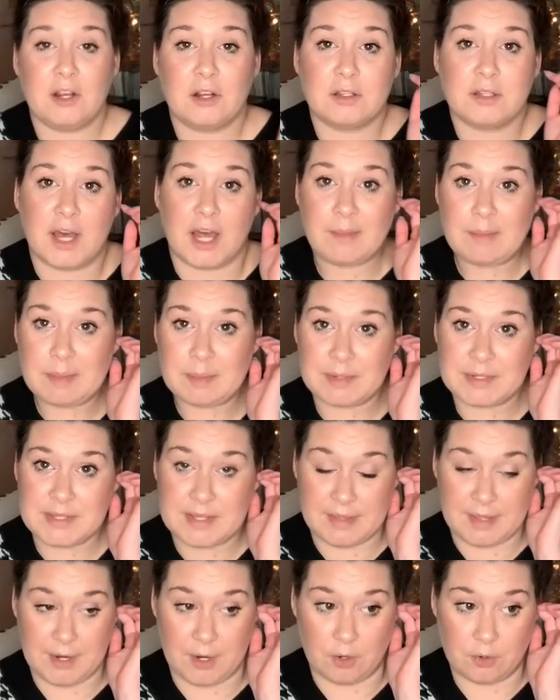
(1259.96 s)
a lot of people say
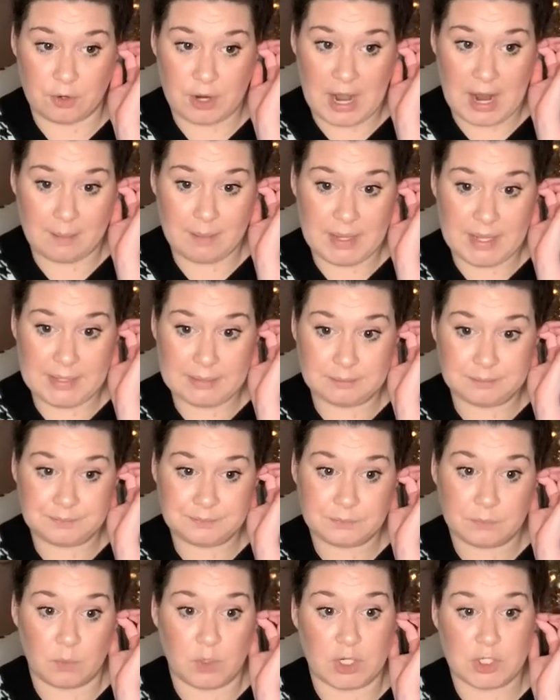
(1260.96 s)
they don't grab it,
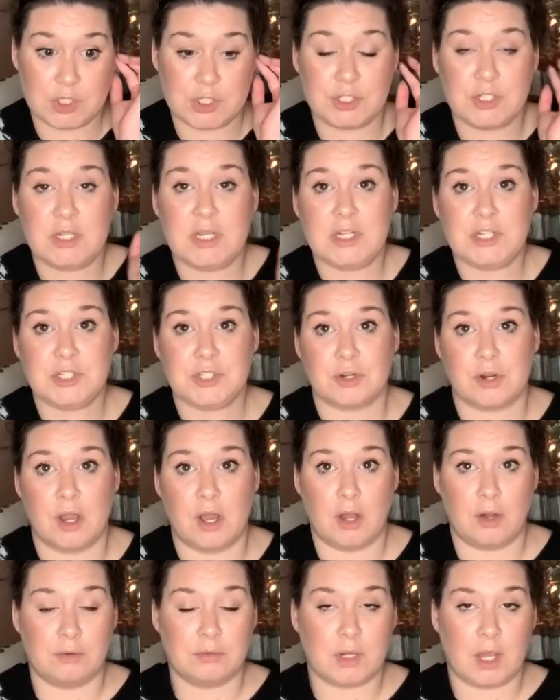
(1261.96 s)
which teach their
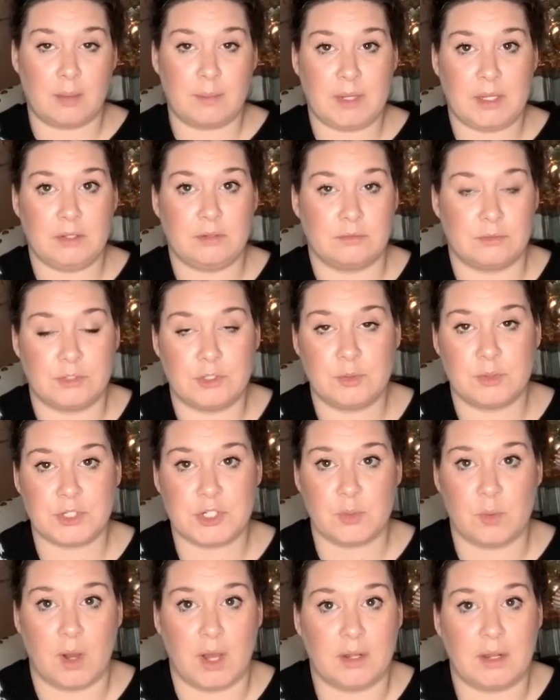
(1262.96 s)
own. I mean, do what you
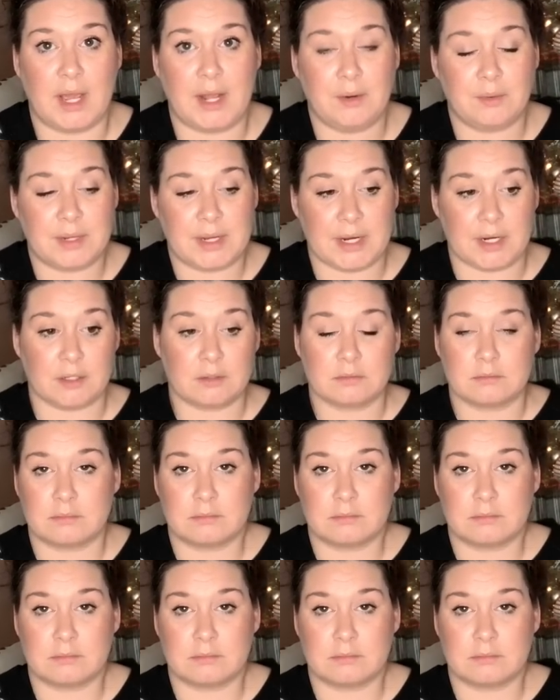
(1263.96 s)
want. I don't care.